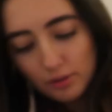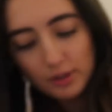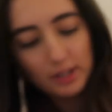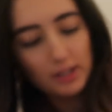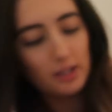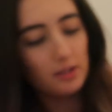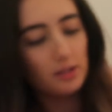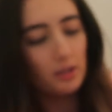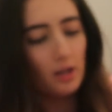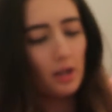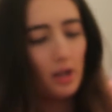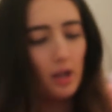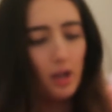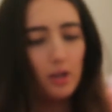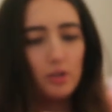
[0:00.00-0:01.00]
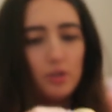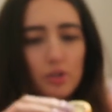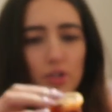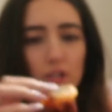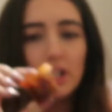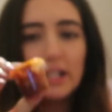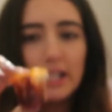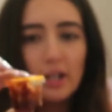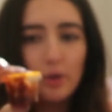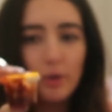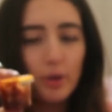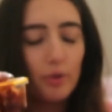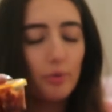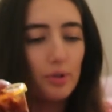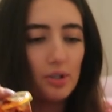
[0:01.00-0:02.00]
ordered chili
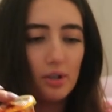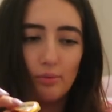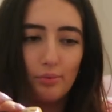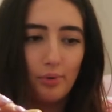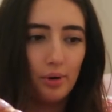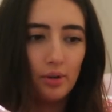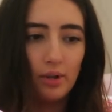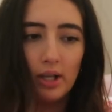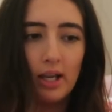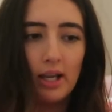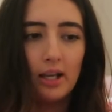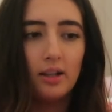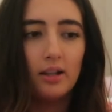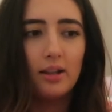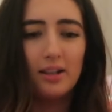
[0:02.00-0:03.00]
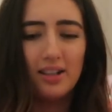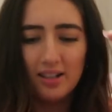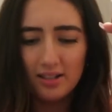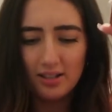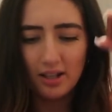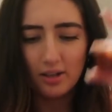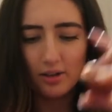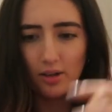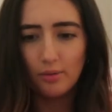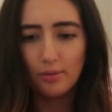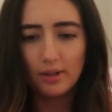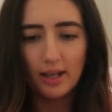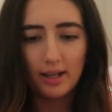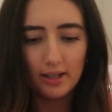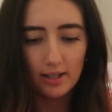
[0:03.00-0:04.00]
oil, which I won't eat. This, I don't know
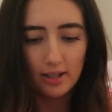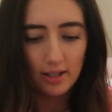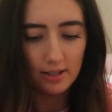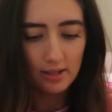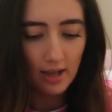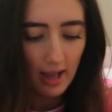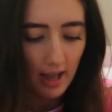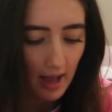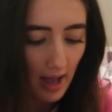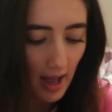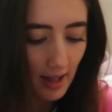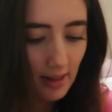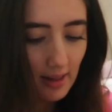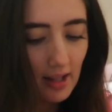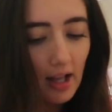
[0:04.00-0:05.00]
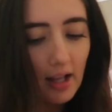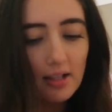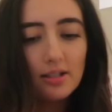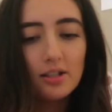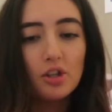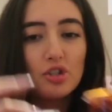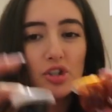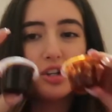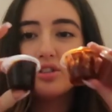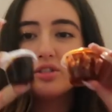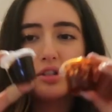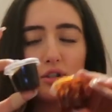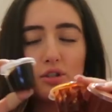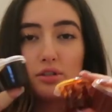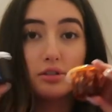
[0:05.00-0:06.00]
what that is, and this
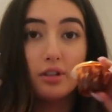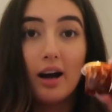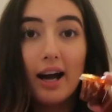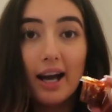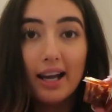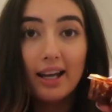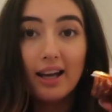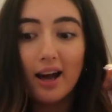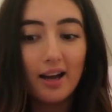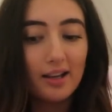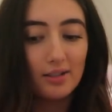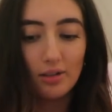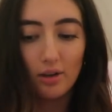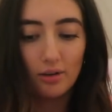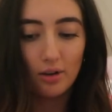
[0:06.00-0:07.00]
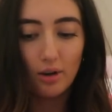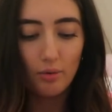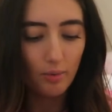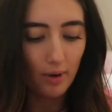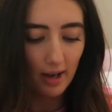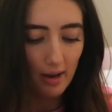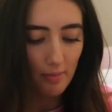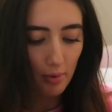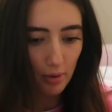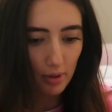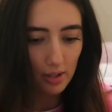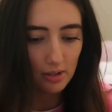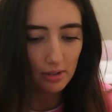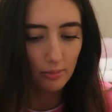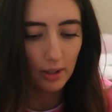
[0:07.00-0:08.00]
just to try. I don't know why I
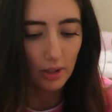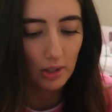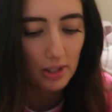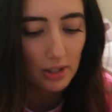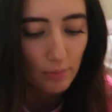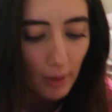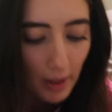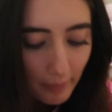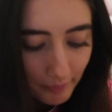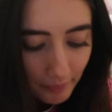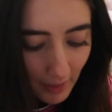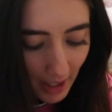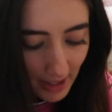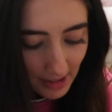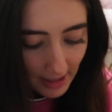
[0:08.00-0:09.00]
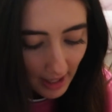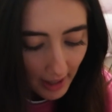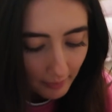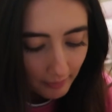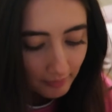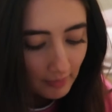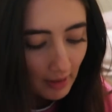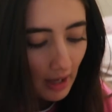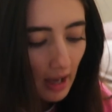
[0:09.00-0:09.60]
bought it, to be honest, but I did that.